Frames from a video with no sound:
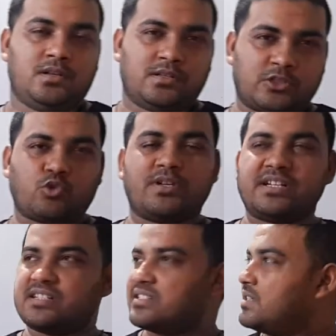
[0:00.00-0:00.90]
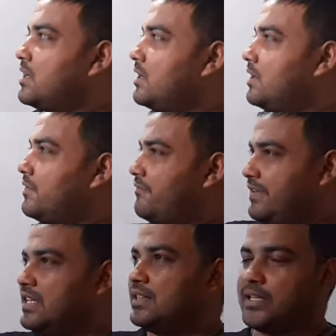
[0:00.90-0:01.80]
students
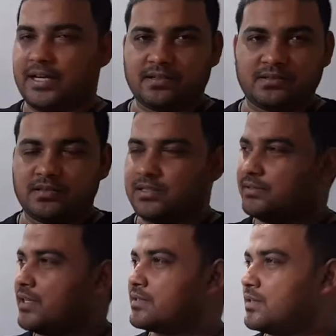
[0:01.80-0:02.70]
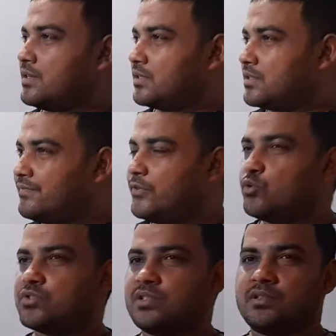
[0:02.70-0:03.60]
feel that there is a
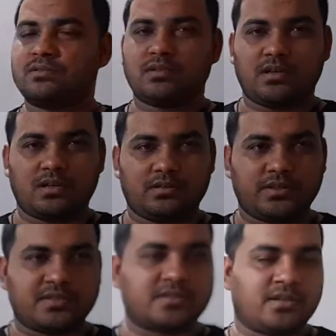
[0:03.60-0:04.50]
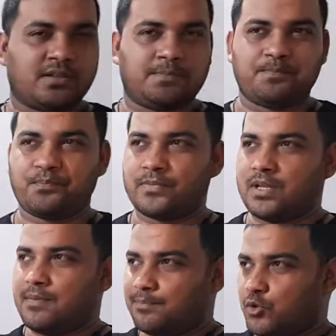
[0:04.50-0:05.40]
confusion, there is a
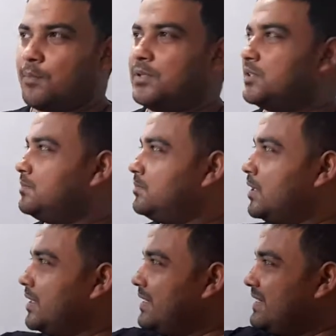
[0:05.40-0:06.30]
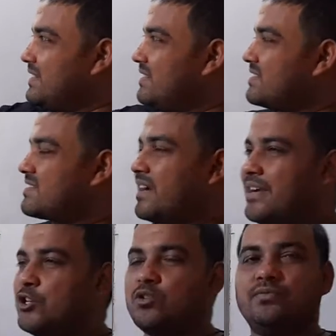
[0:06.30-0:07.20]
problem in
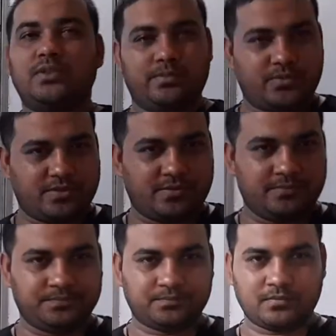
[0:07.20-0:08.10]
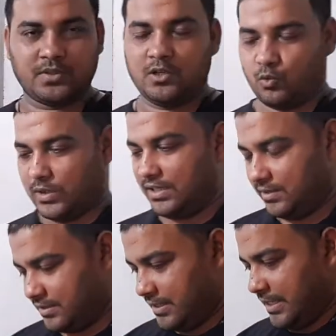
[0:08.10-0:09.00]
understanding of verbs. Well,
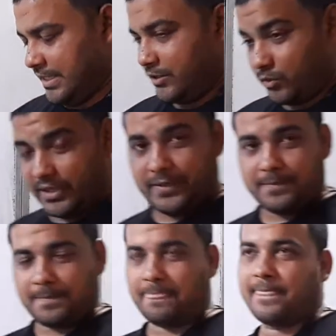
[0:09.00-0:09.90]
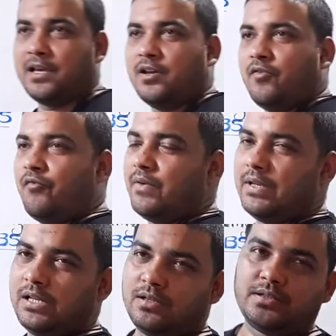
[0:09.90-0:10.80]
today we
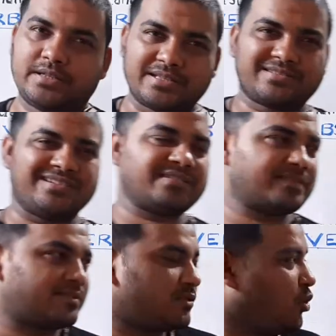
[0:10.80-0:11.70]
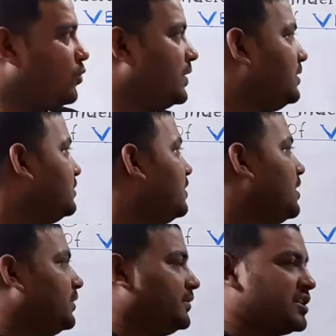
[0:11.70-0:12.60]
will discuss over
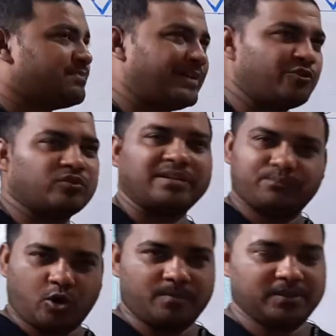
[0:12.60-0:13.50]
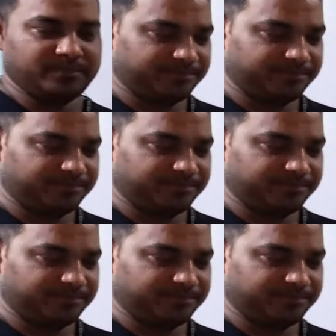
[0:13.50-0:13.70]
this particular problem.